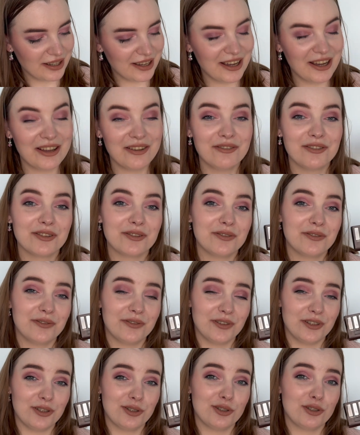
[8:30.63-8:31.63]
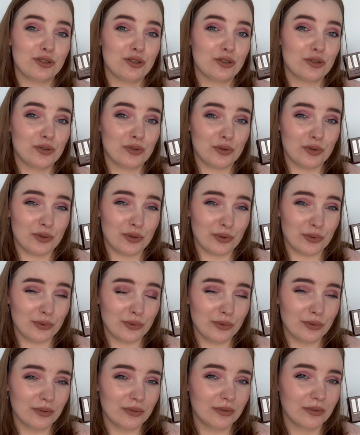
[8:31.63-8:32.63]
I will finish
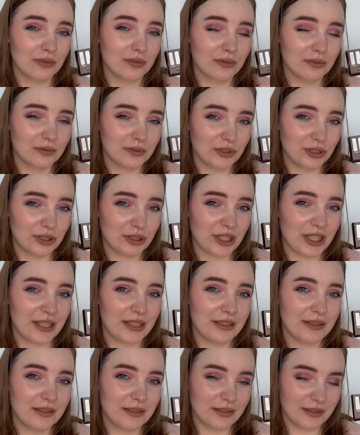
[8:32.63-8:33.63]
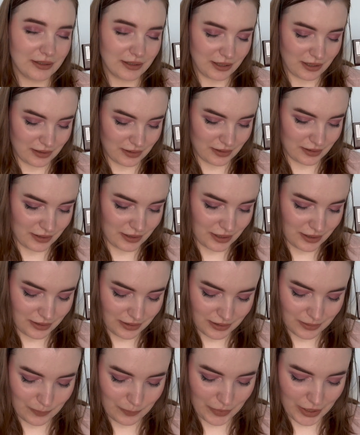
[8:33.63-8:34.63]
2 shades in
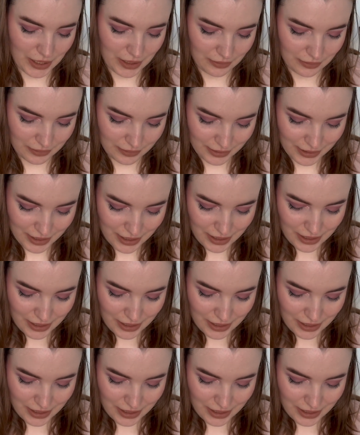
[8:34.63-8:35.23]
this palette,